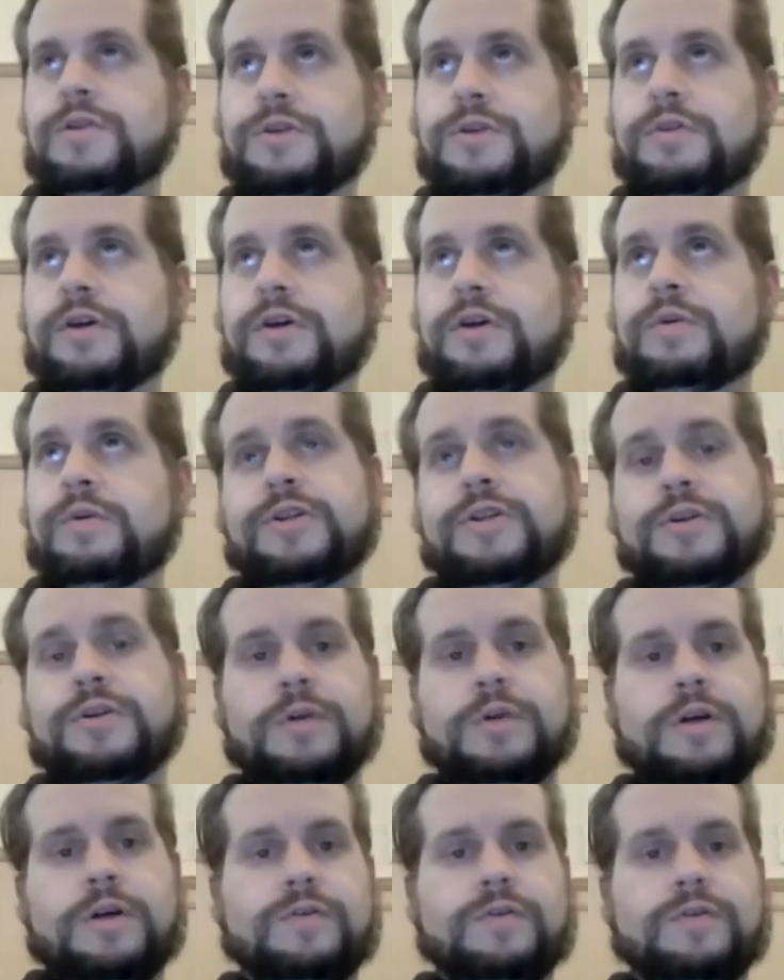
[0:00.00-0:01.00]
do that. We do
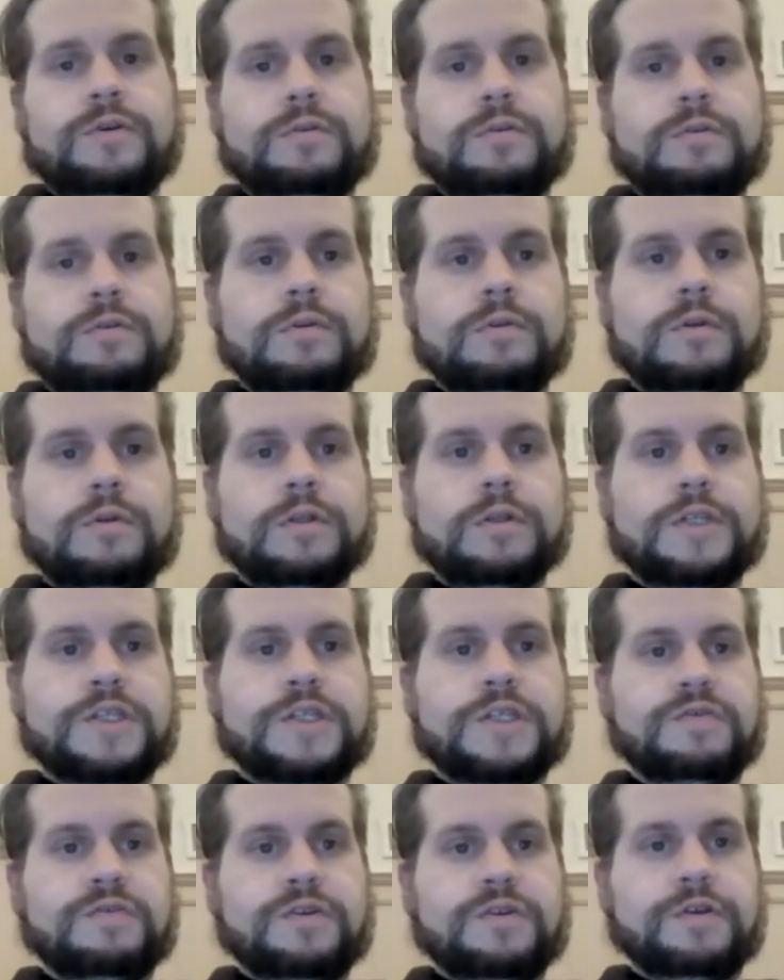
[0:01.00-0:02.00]
have a
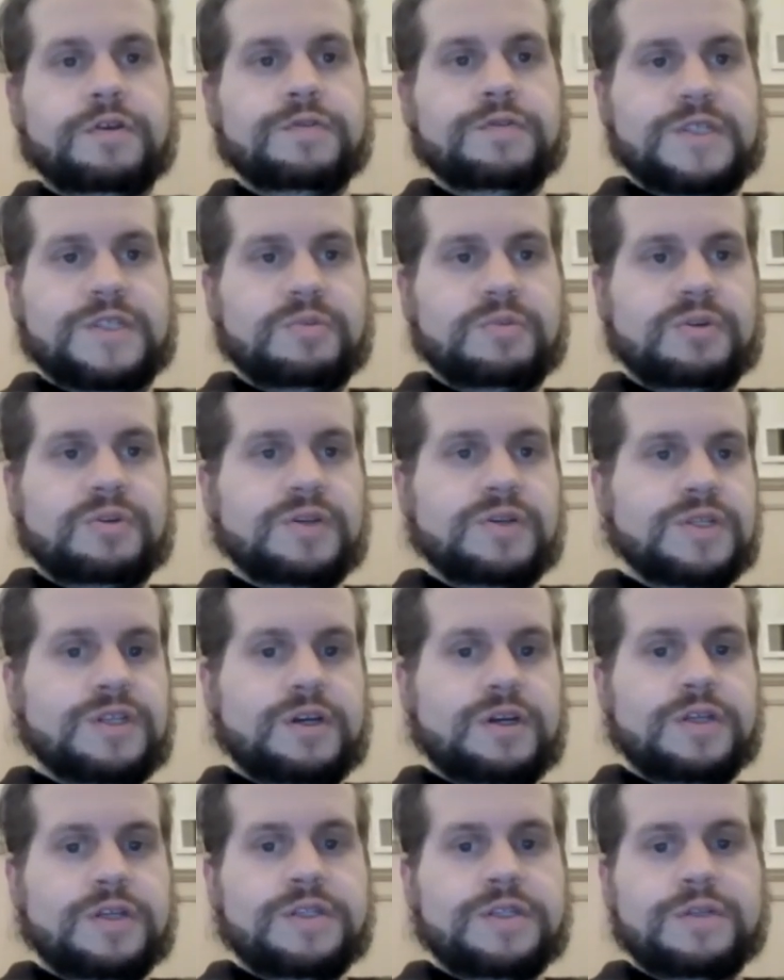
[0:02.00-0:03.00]
TV of similar
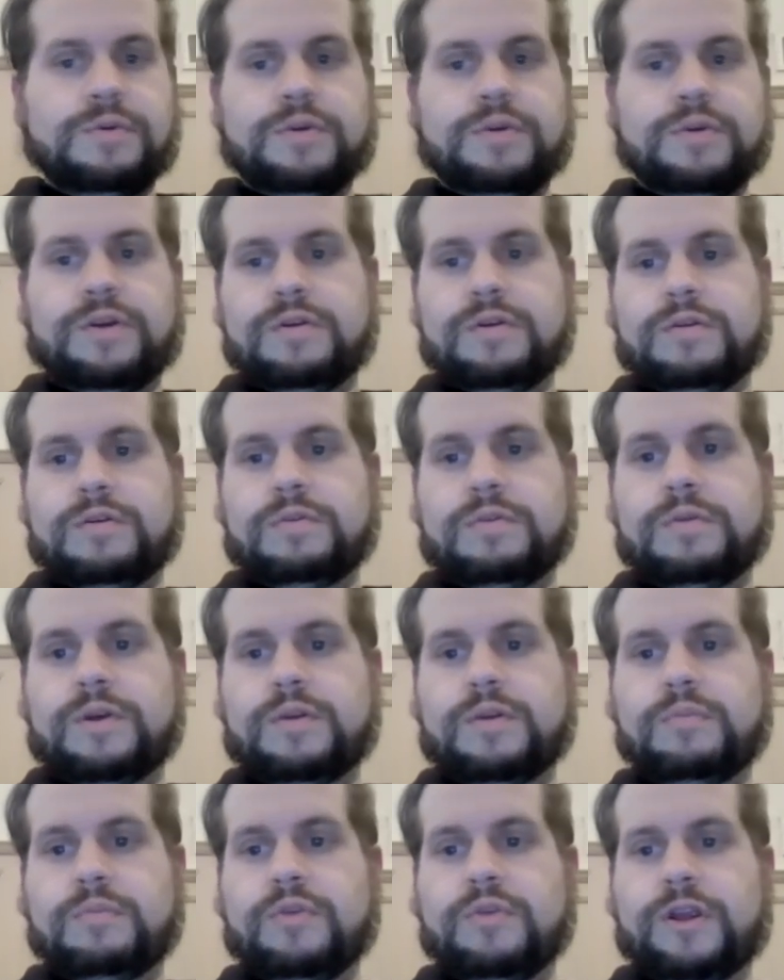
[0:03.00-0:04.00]
size that we
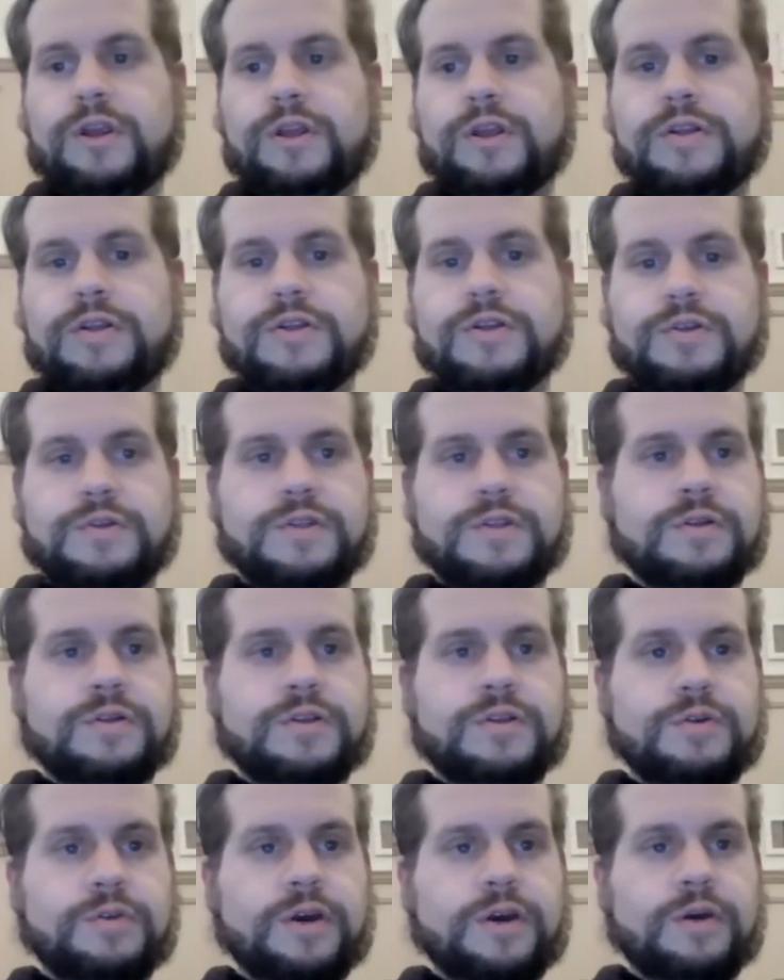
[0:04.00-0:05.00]
could bring in and
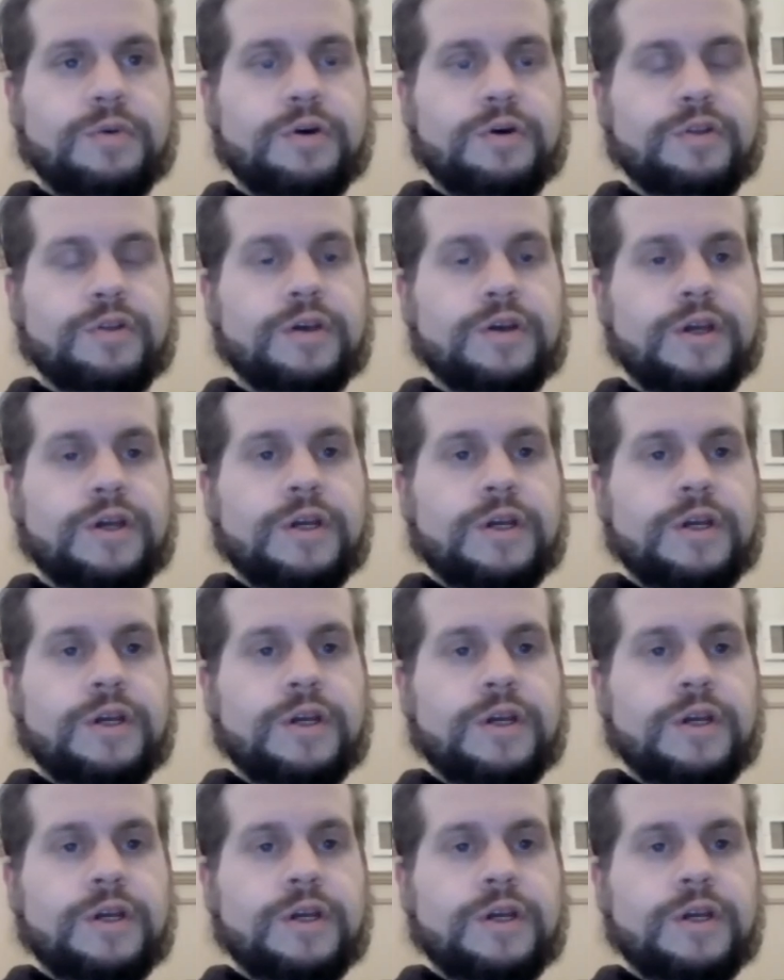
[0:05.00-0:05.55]
do that with.